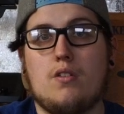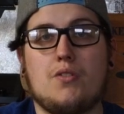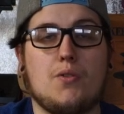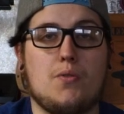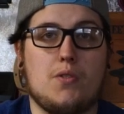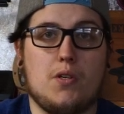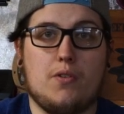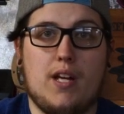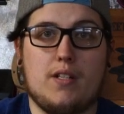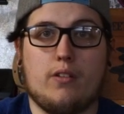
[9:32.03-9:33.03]
to
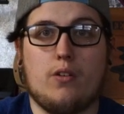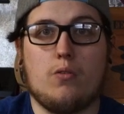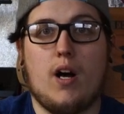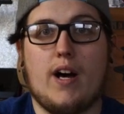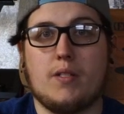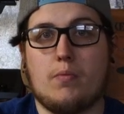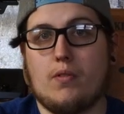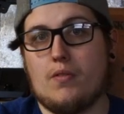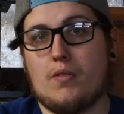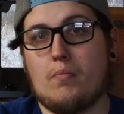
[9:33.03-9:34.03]
donate to local
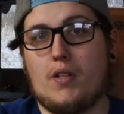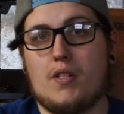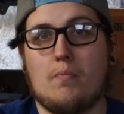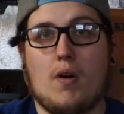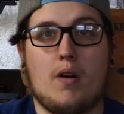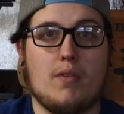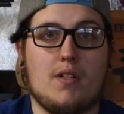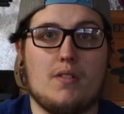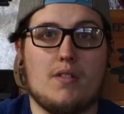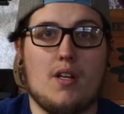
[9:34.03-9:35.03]
hospitals, police
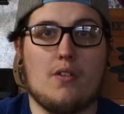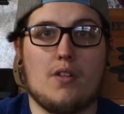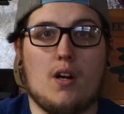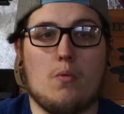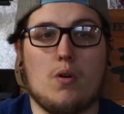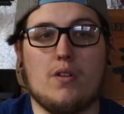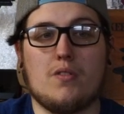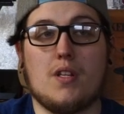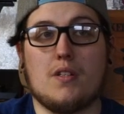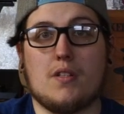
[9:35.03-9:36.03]
departments, healthcare
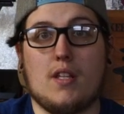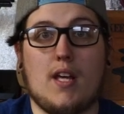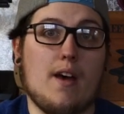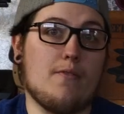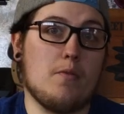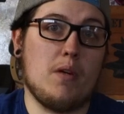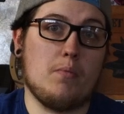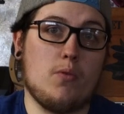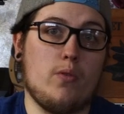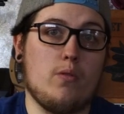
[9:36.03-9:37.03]
workers, things like that, for
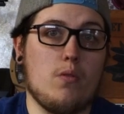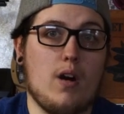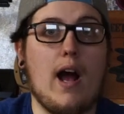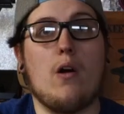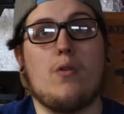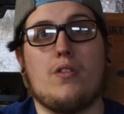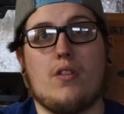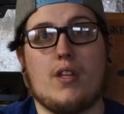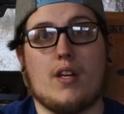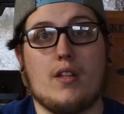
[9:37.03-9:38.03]
people who were out in the
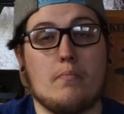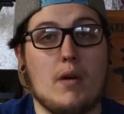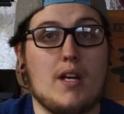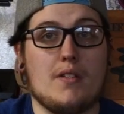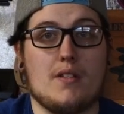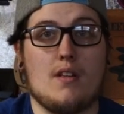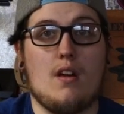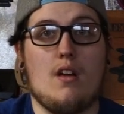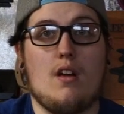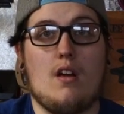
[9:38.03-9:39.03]
thick of the mess.
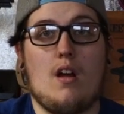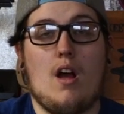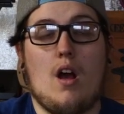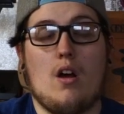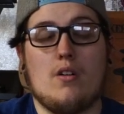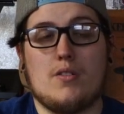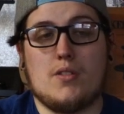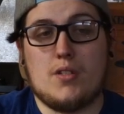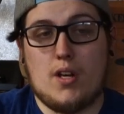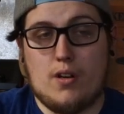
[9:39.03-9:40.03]

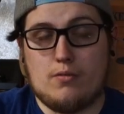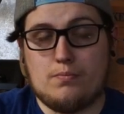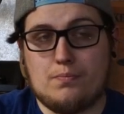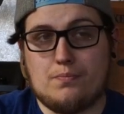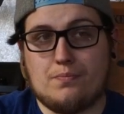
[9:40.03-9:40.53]
So,